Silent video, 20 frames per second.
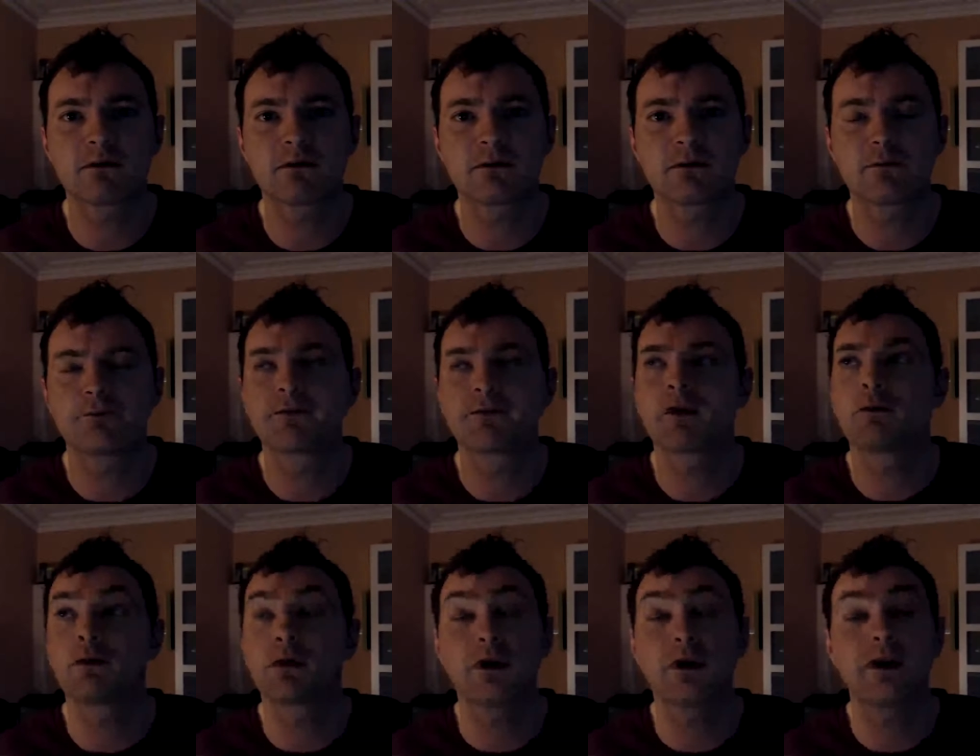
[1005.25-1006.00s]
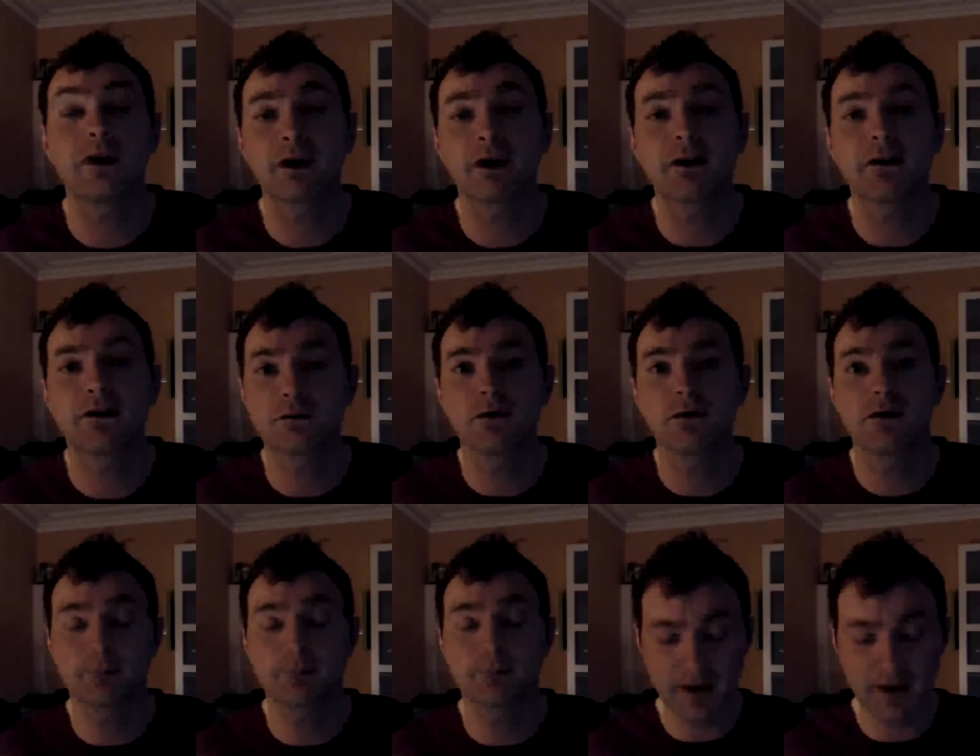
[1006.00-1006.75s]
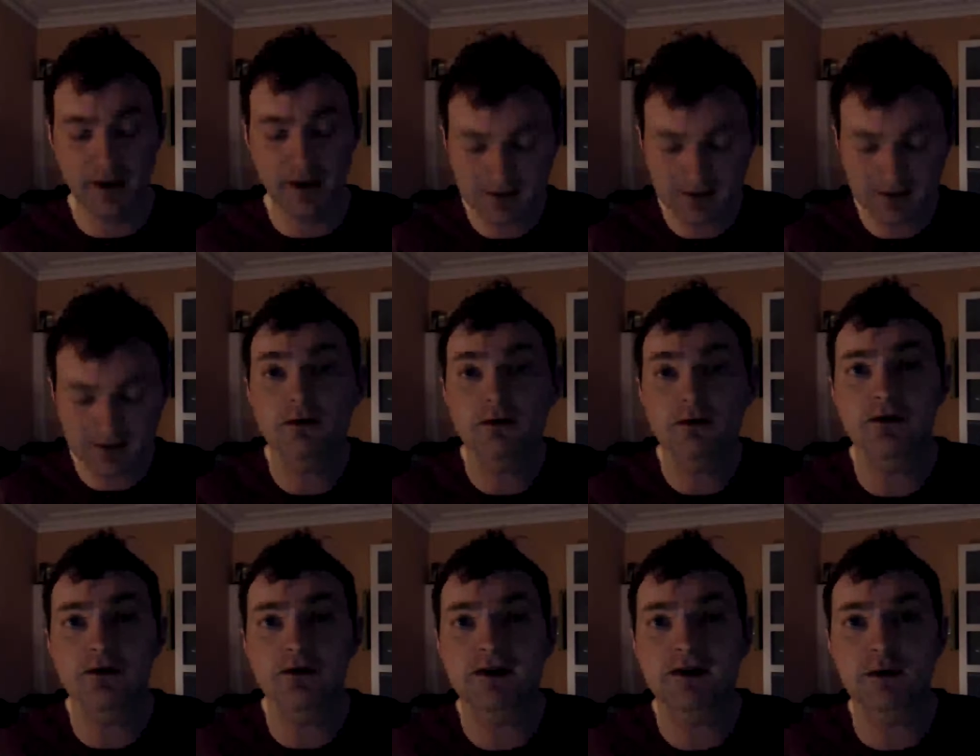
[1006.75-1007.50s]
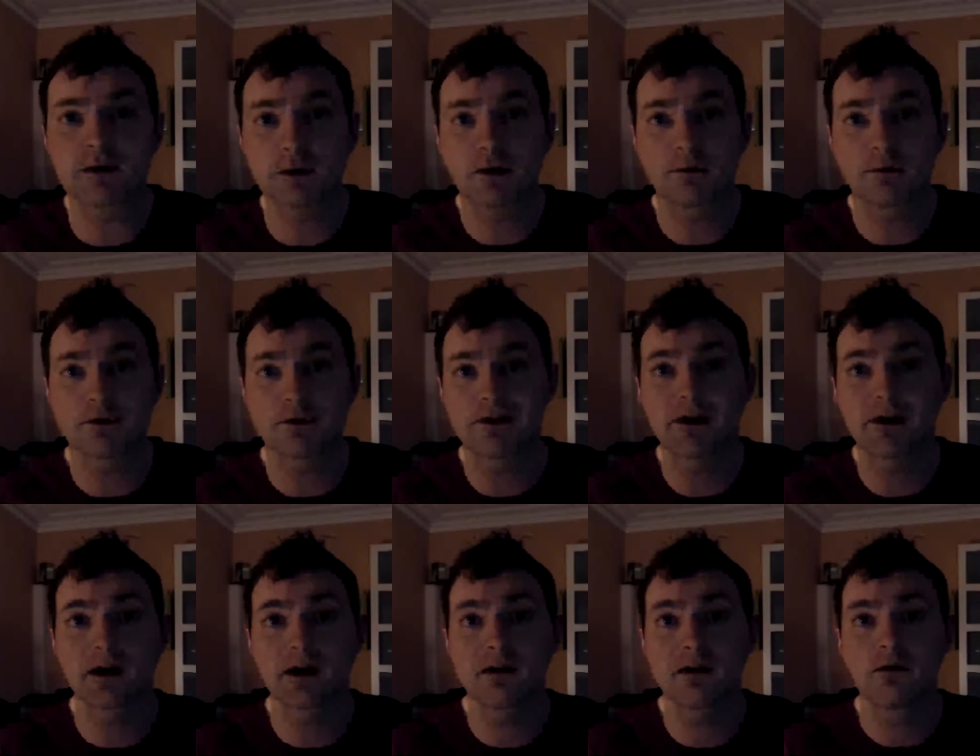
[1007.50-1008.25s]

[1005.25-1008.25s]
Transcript: Well, he basically didn't understand what I was saying.